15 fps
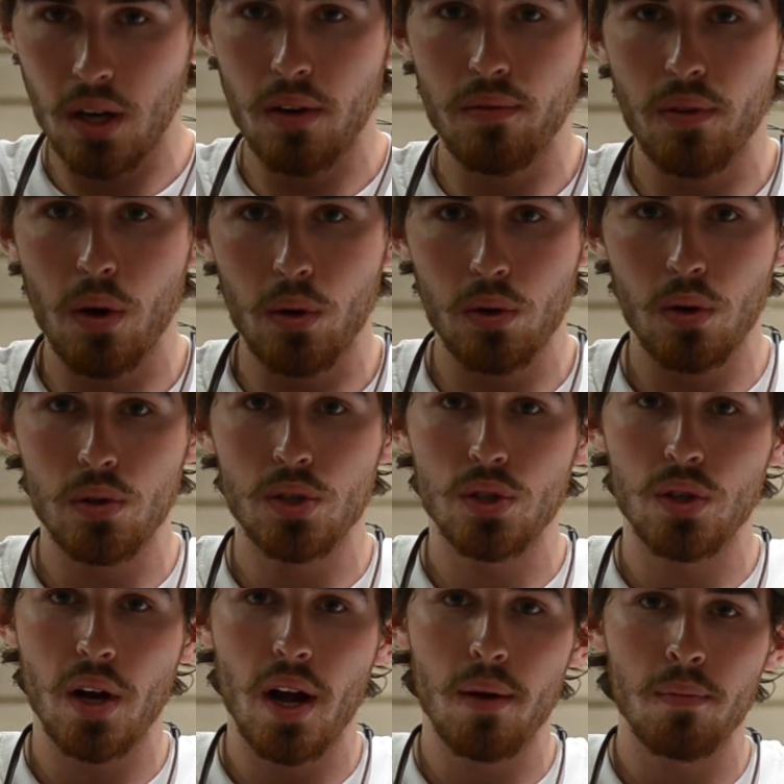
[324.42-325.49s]
got a Velcro
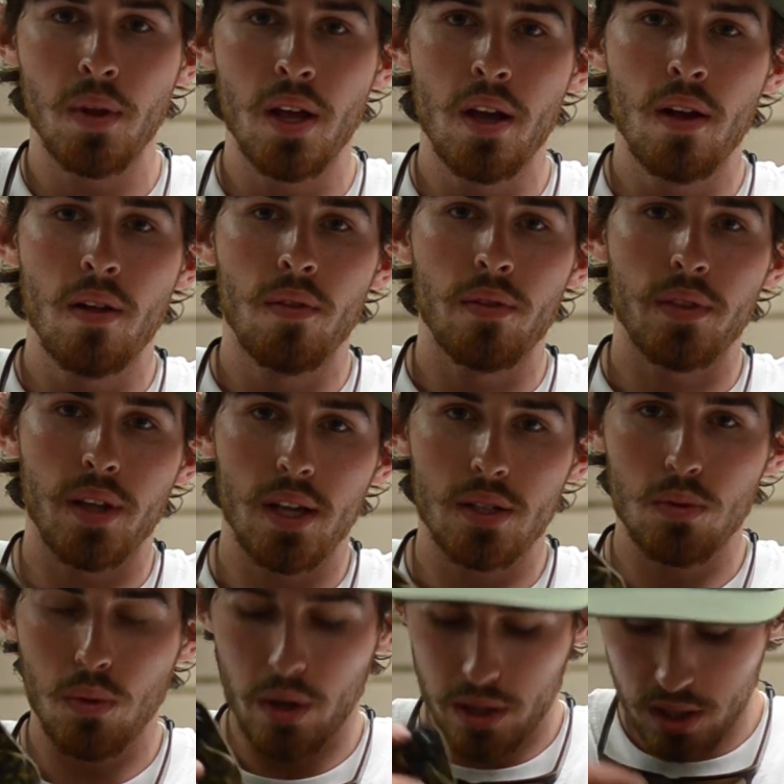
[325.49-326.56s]
strap. That's where I